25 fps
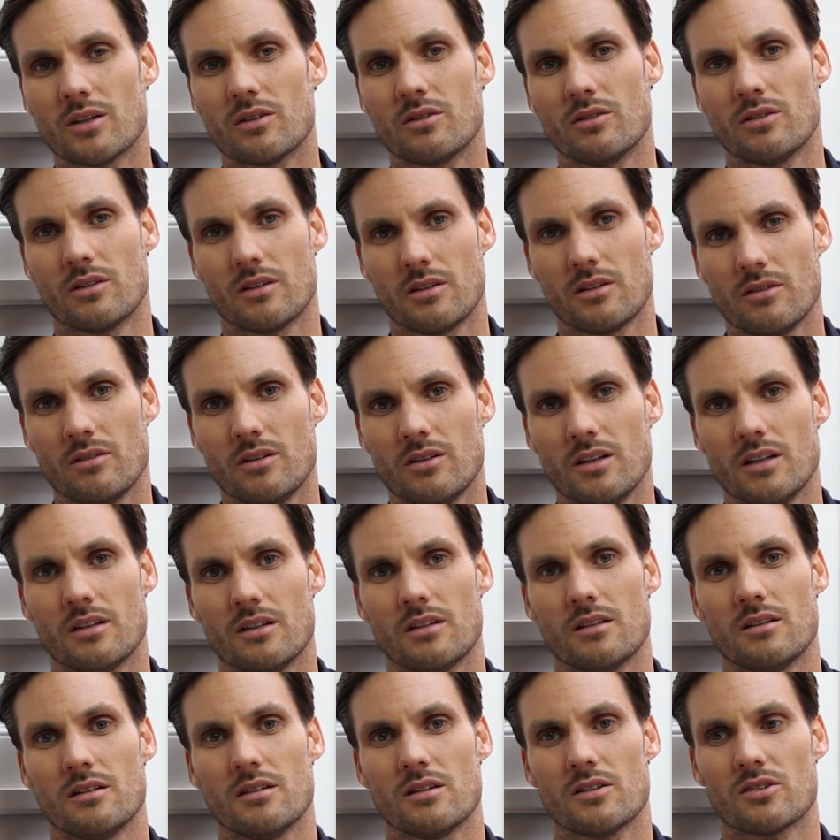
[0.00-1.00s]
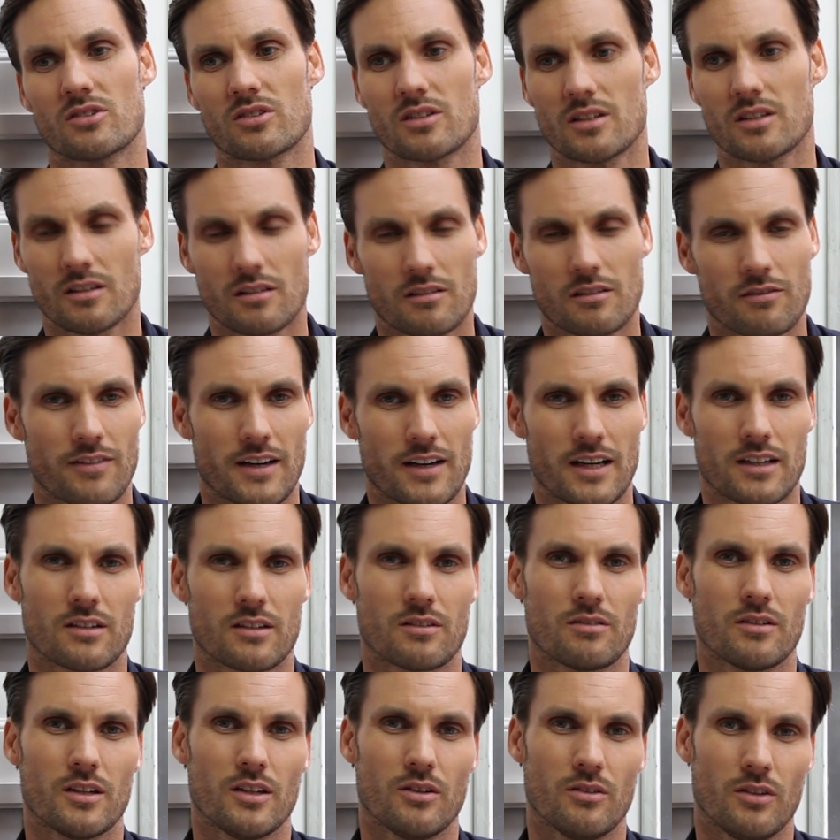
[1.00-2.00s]
good. You need a skilled
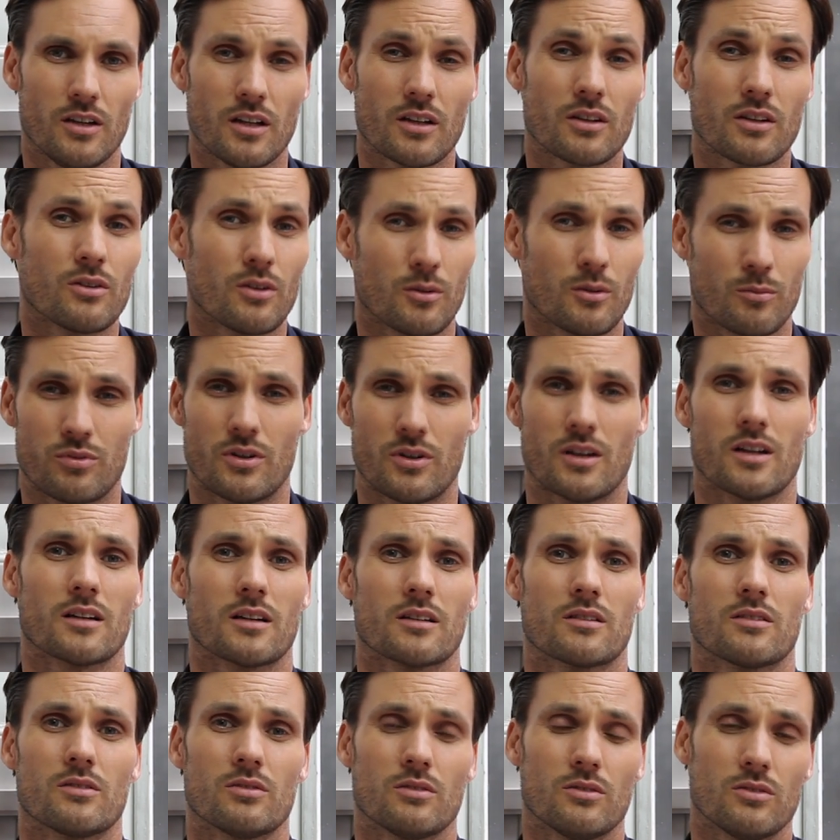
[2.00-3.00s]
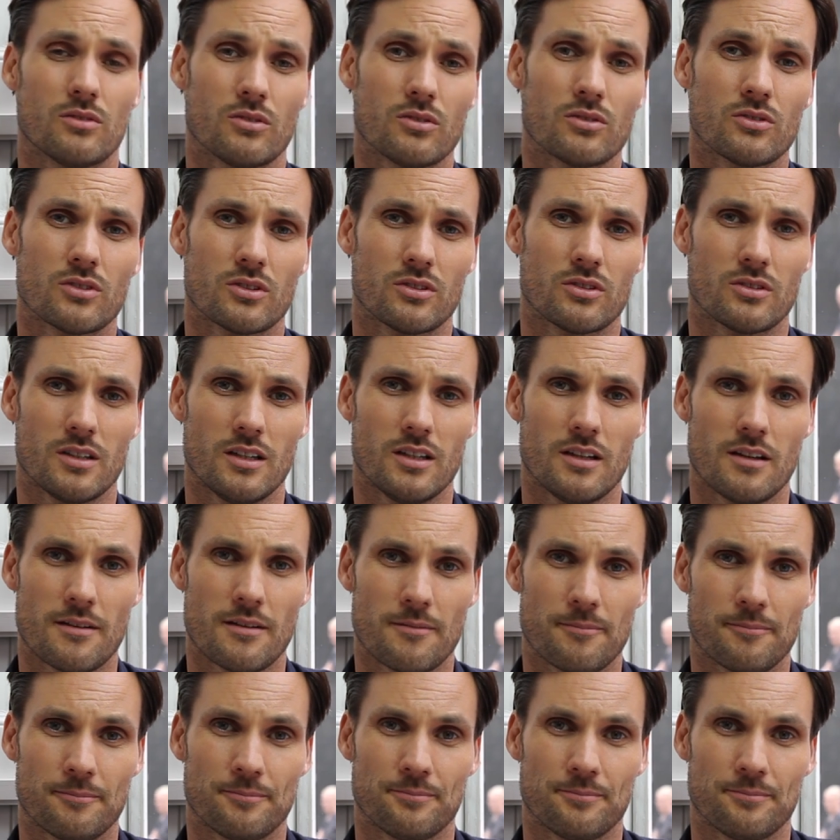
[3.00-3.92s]
factory. You need a good product to succeed.